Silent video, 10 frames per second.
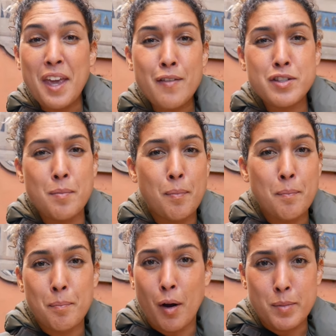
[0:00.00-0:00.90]
gave us some
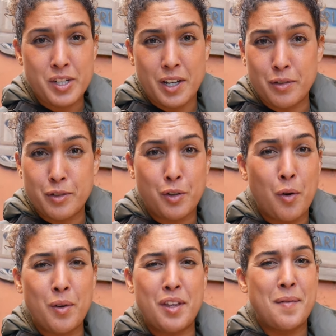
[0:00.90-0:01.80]
Parmigiano to
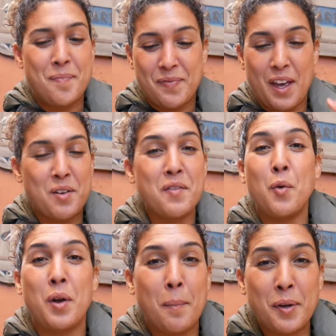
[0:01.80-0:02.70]
go with it. I don't
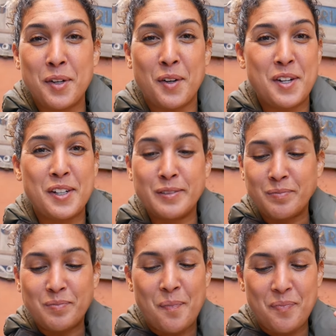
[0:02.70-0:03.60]
even want to put it on here.
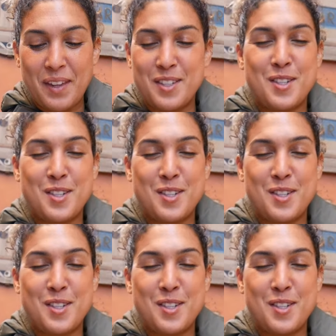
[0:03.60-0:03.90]
It's